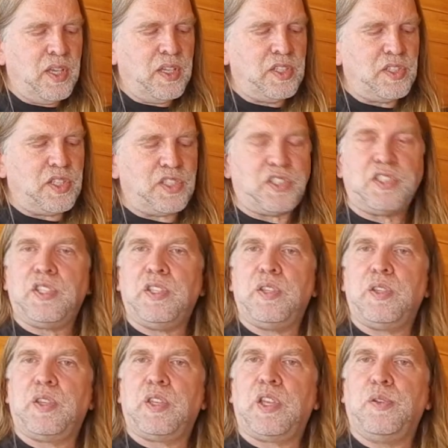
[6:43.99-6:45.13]
just
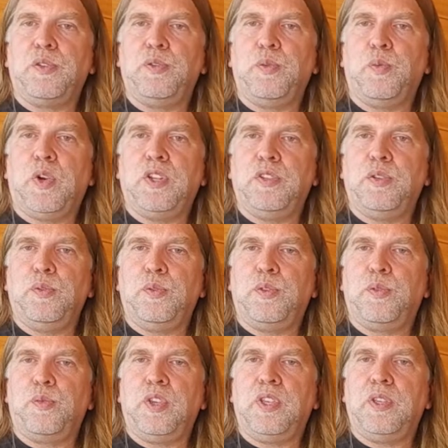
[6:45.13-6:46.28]
count through 1, 2,
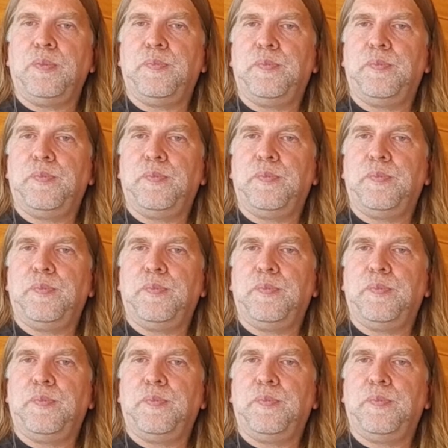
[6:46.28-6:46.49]
3,